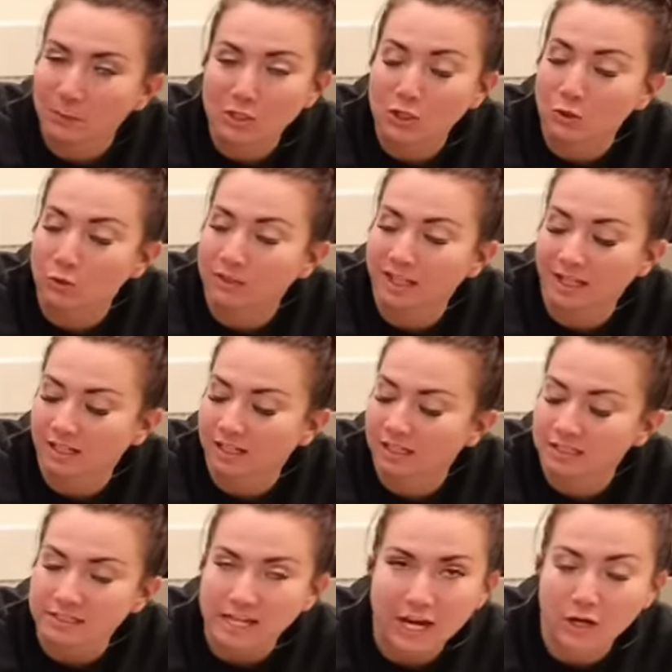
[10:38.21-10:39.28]
We totally had an
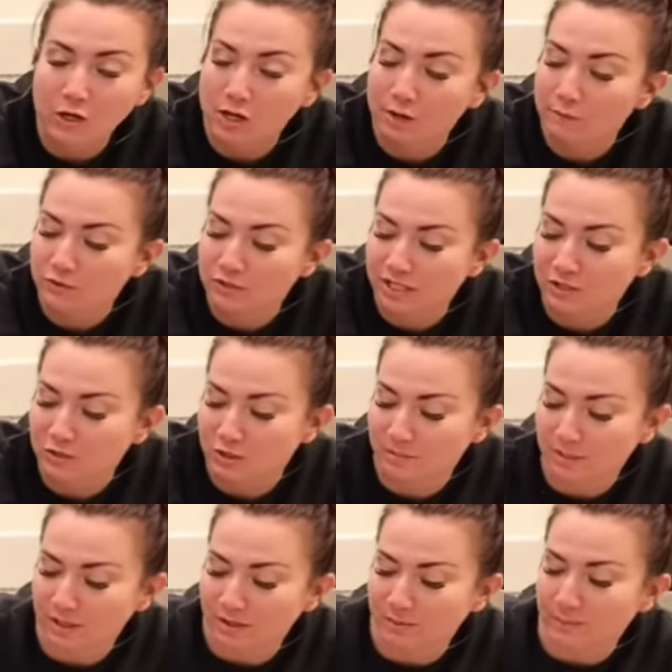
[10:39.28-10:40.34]
entire conversation about it.